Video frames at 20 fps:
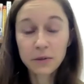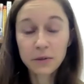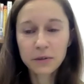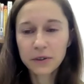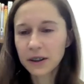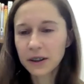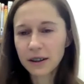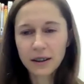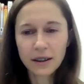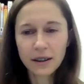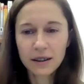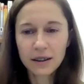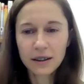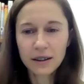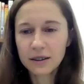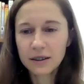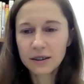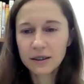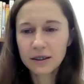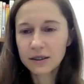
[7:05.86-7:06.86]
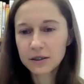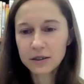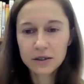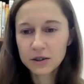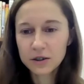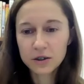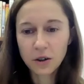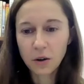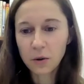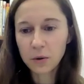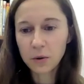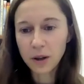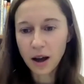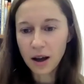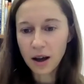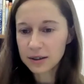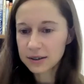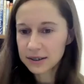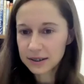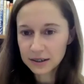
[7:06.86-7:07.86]
they may feel
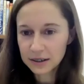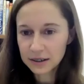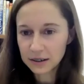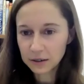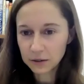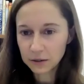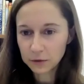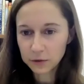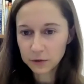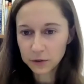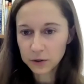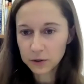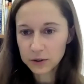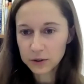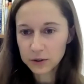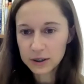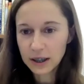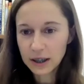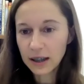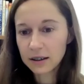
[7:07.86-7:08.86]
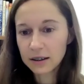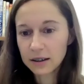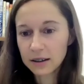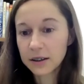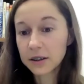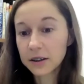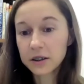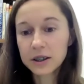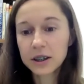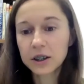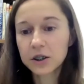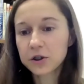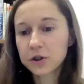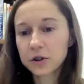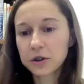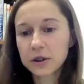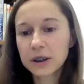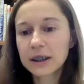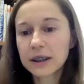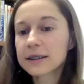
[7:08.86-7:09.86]
so lost and confused that
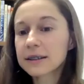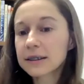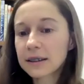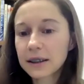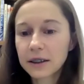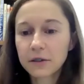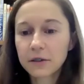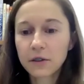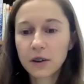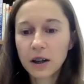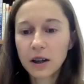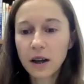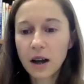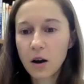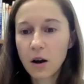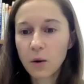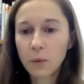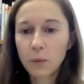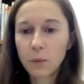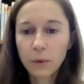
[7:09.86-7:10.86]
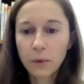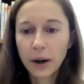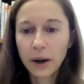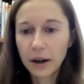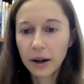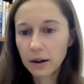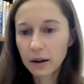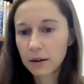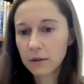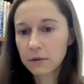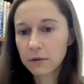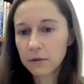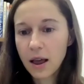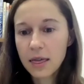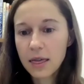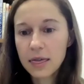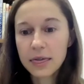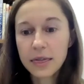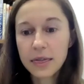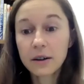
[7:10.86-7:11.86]
their teacher isn't even
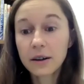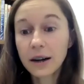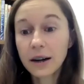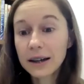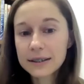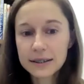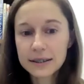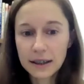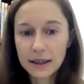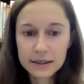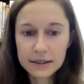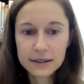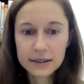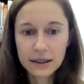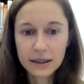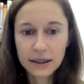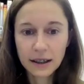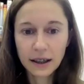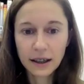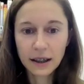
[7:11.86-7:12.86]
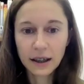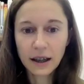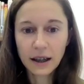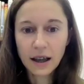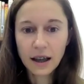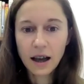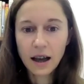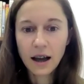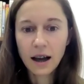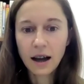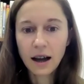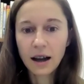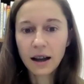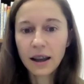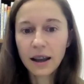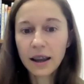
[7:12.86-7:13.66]
aware of their identity